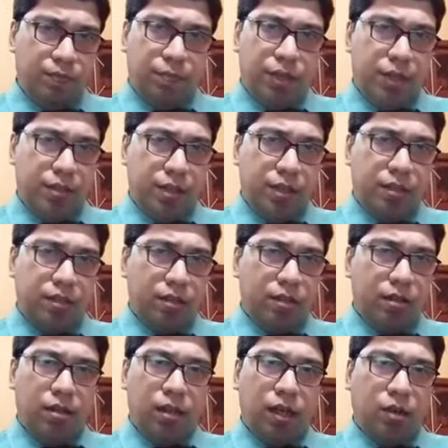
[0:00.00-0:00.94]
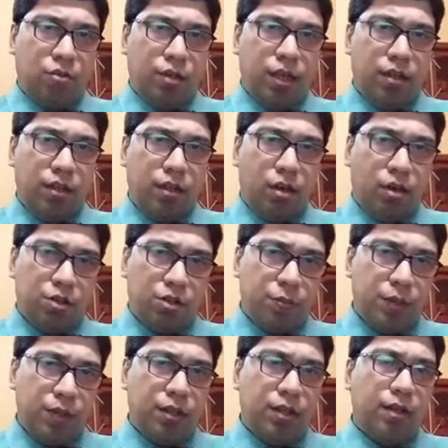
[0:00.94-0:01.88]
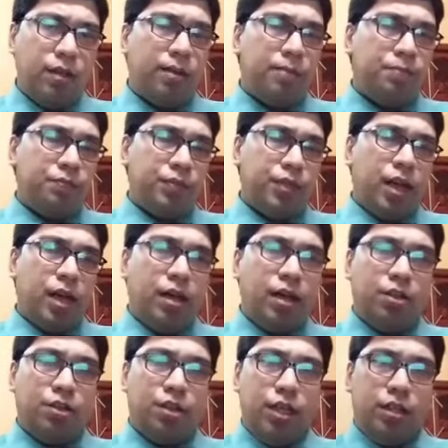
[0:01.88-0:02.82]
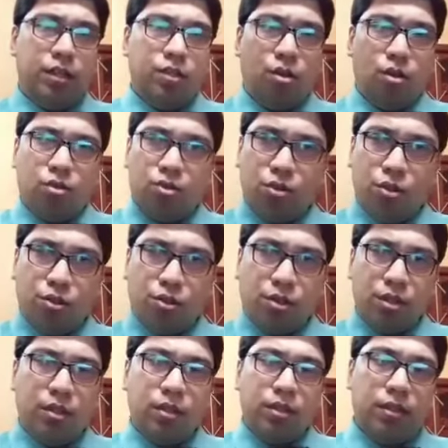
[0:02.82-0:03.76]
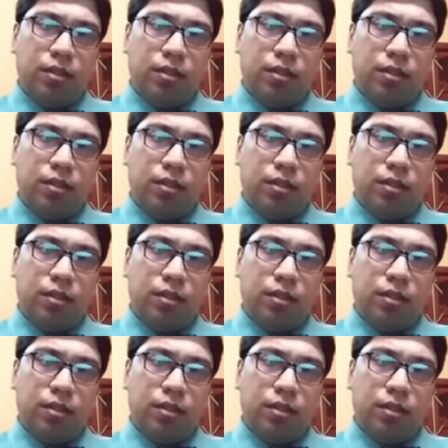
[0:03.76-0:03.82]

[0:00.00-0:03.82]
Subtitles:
present out there in the hospital, there are trainee doctors.